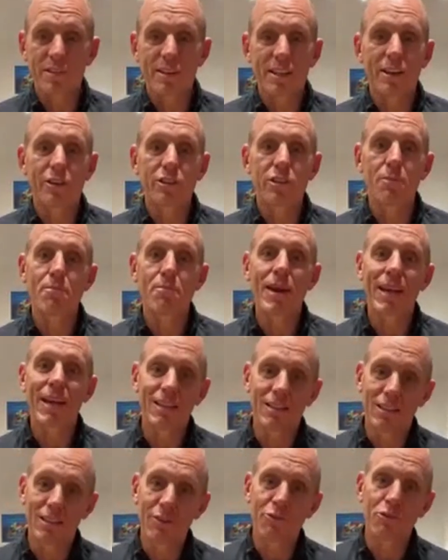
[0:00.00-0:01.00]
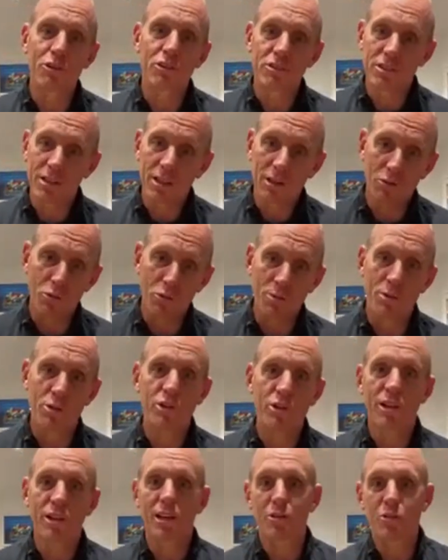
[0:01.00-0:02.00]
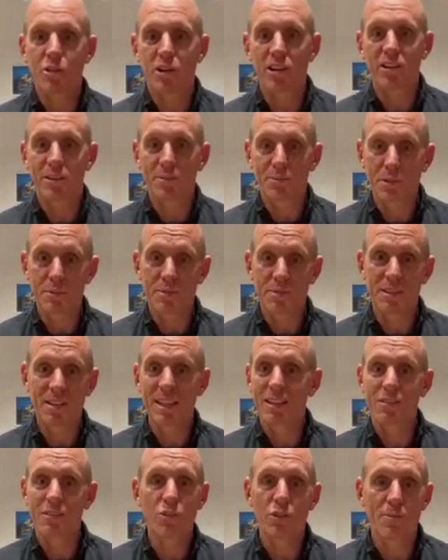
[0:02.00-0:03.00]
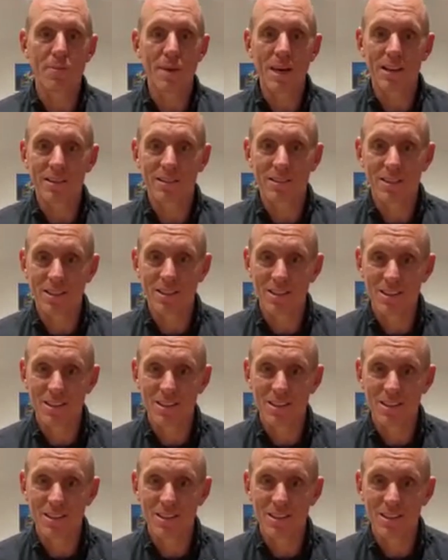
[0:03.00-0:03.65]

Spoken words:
They're going to make a difference to their rheumatoid arthritis symptoms, and that's all that matters.